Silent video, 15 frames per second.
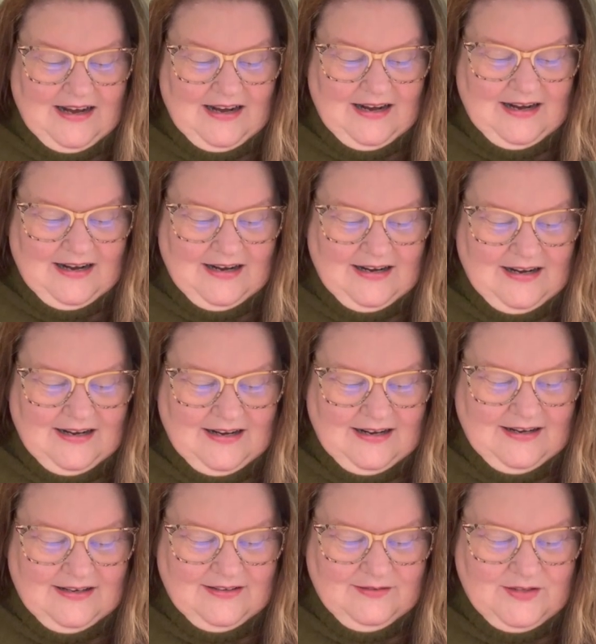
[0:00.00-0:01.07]

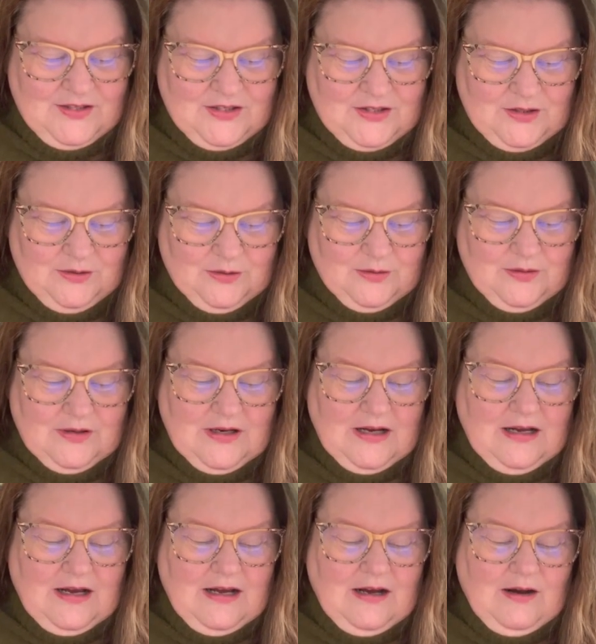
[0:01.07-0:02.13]
live. Sue,
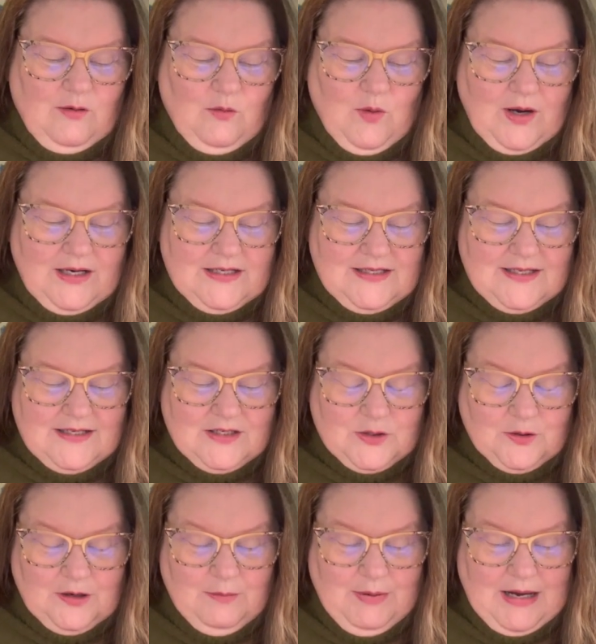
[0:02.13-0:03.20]
what is the
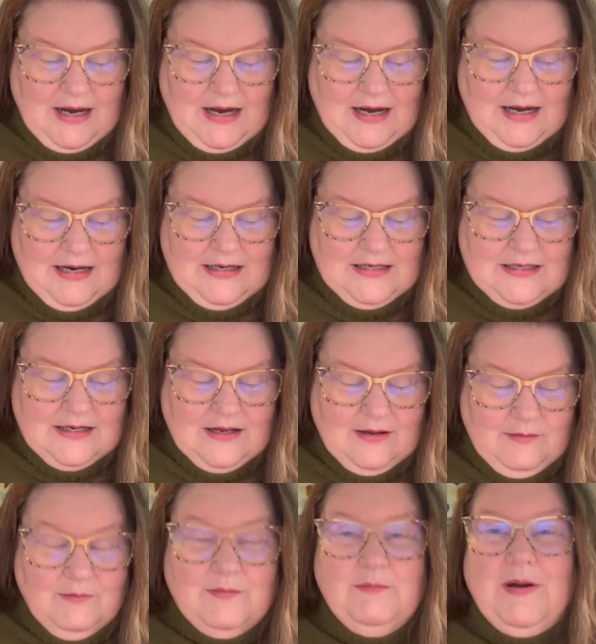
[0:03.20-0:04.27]
story behind,
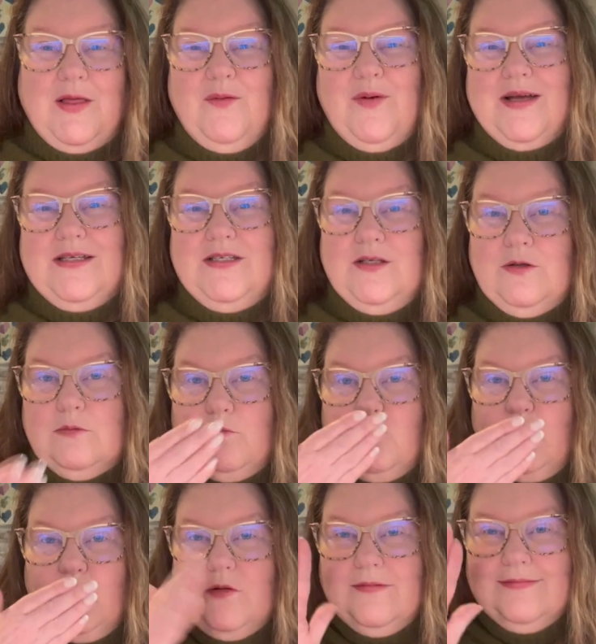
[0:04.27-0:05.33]
by the way, Sue,
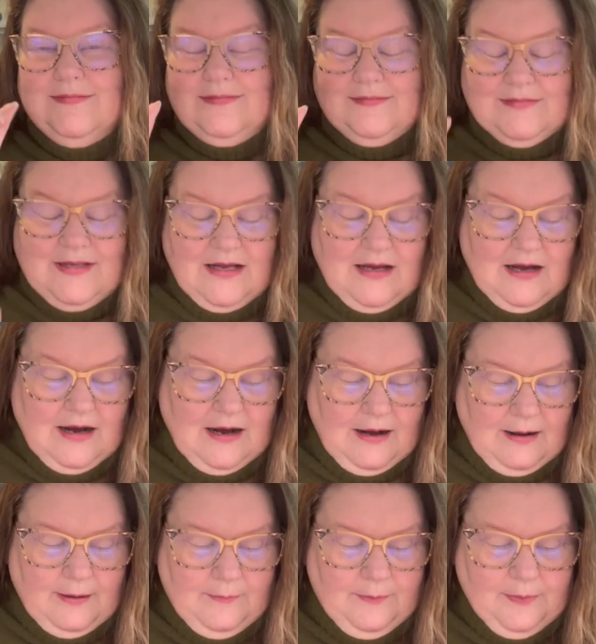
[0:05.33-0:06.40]

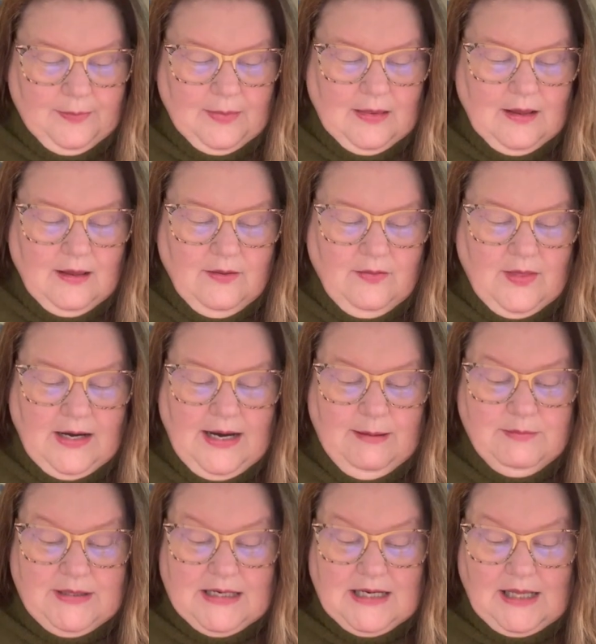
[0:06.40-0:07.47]
the
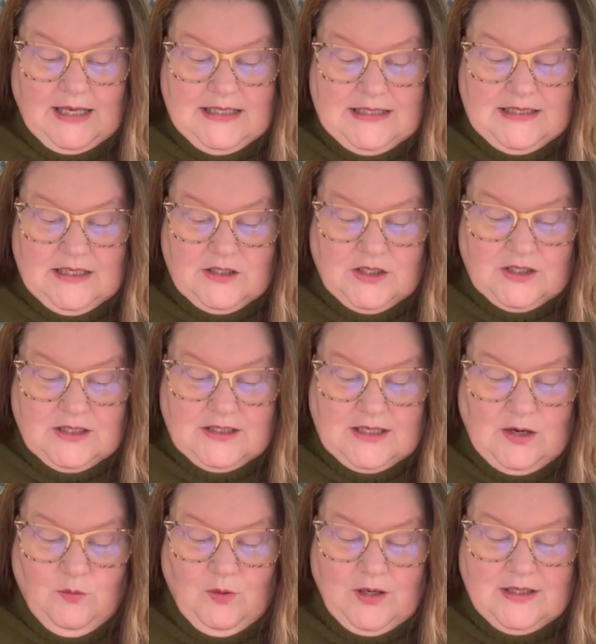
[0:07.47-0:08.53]
name Dandelion Stitches,
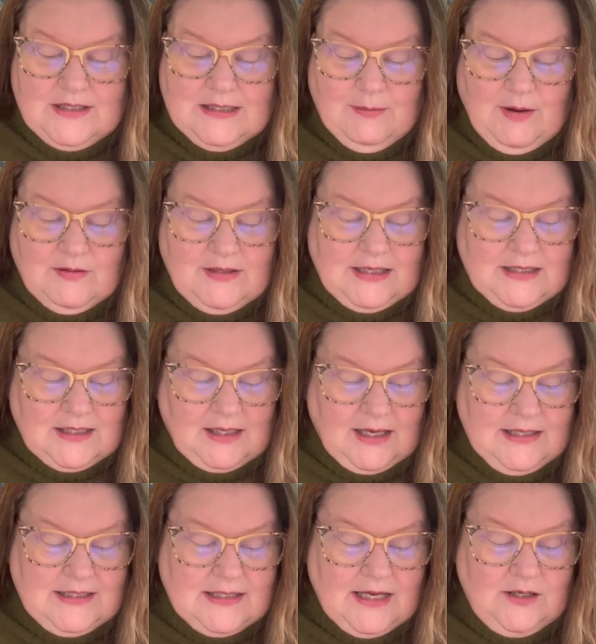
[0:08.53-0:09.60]
and what is it about
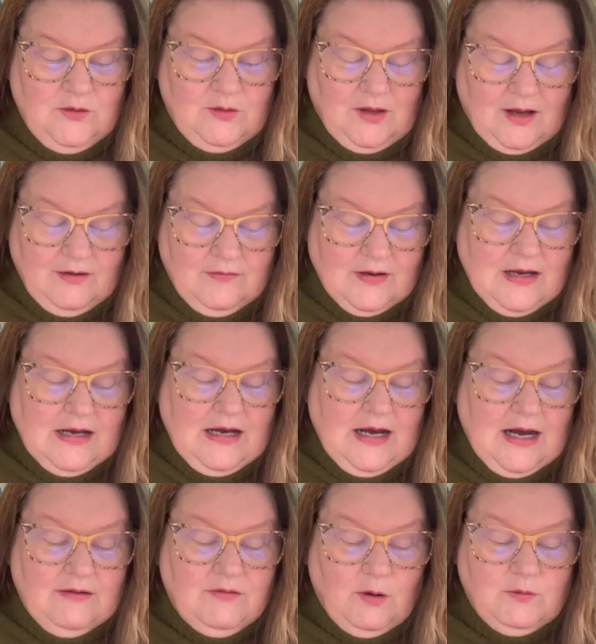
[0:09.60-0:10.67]
dandelions that you love?
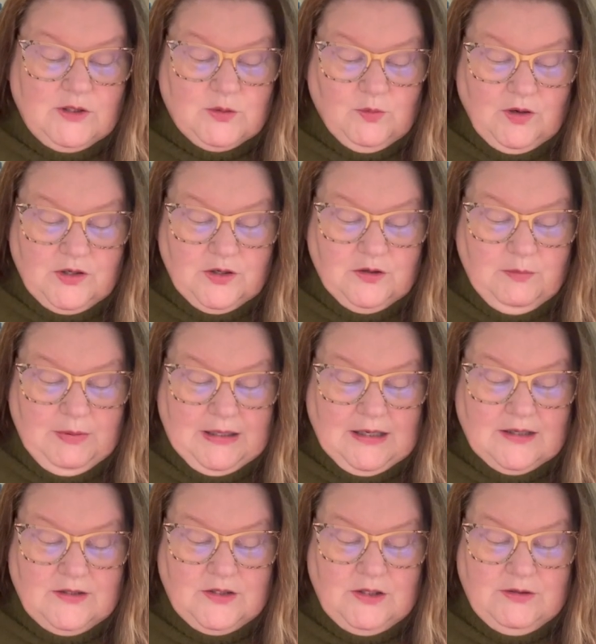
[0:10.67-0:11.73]
I've always wondered
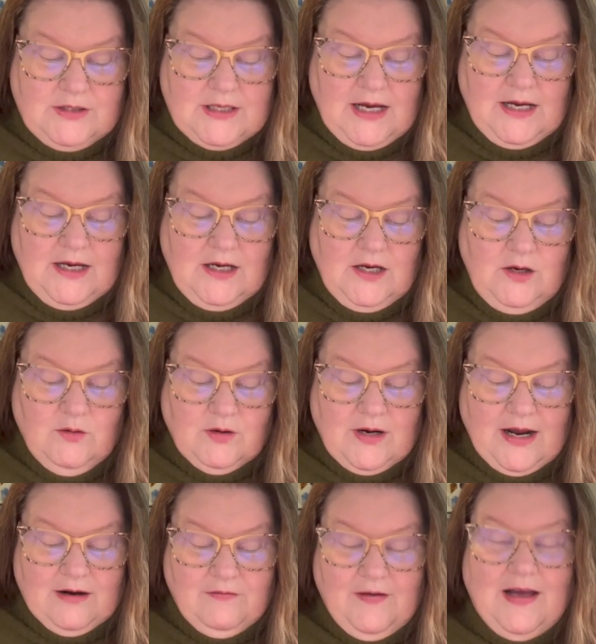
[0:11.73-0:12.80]
because you say you are
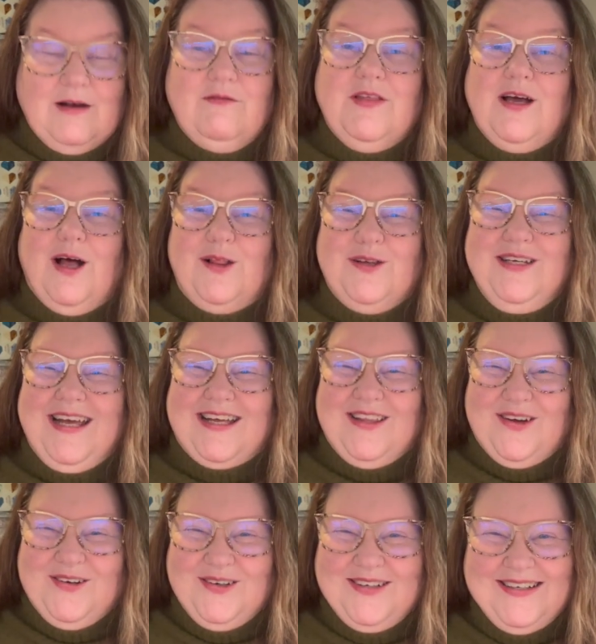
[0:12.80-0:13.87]
not a fan of the color
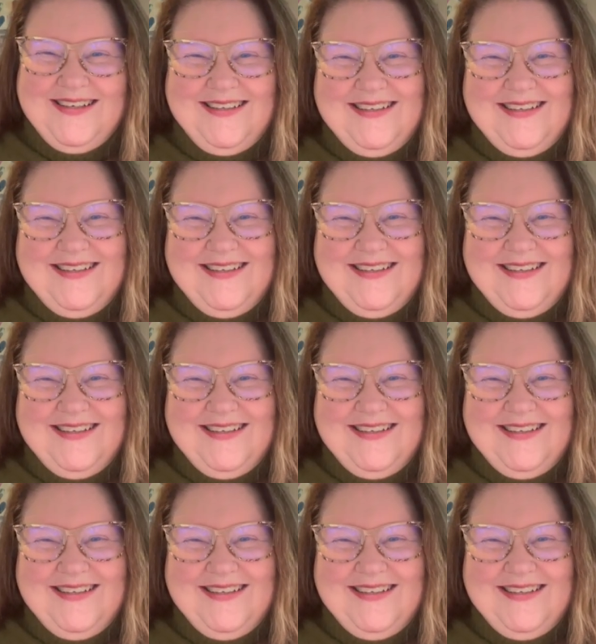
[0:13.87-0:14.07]
yellow.